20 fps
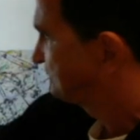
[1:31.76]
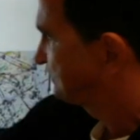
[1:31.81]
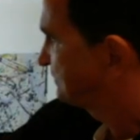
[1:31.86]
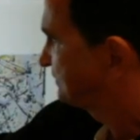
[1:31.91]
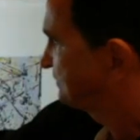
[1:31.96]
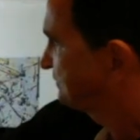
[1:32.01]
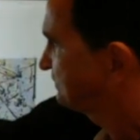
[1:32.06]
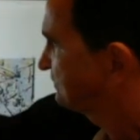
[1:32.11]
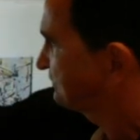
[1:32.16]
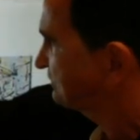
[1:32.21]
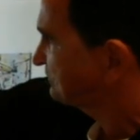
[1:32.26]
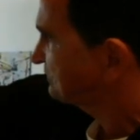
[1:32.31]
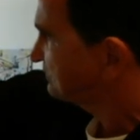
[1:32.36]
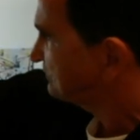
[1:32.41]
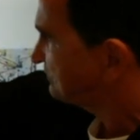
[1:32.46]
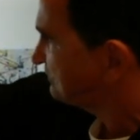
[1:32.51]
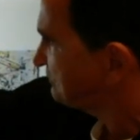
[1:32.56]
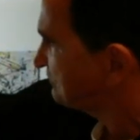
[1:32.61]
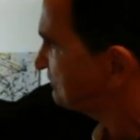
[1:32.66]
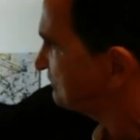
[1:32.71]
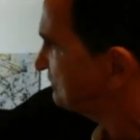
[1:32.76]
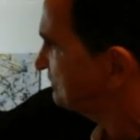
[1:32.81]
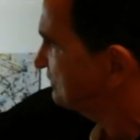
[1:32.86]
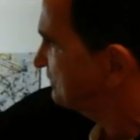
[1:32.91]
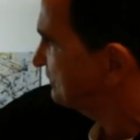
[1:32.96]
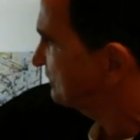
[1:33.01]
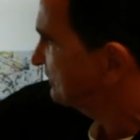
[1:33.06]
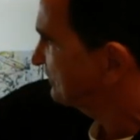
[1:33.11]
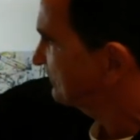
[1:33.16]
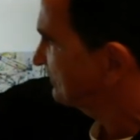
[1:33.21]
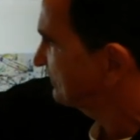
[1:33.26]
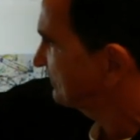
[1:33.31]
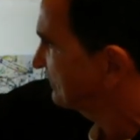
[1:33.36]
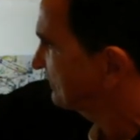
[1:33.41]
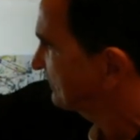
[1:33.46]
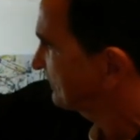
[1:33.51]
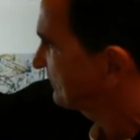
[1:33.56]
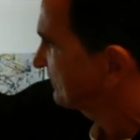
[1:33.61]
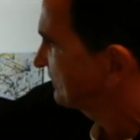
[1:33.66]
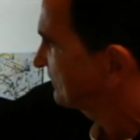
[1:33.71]

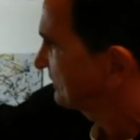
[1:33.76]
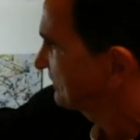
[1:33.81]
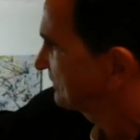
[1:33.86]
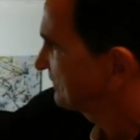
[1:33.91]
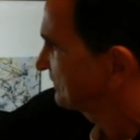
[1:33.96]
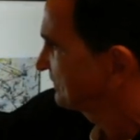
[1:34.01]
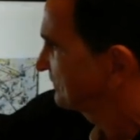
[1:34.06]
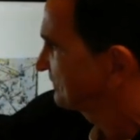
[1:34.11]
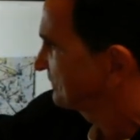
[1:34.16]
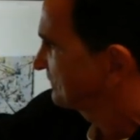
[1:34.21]
No one is speaking in this clip.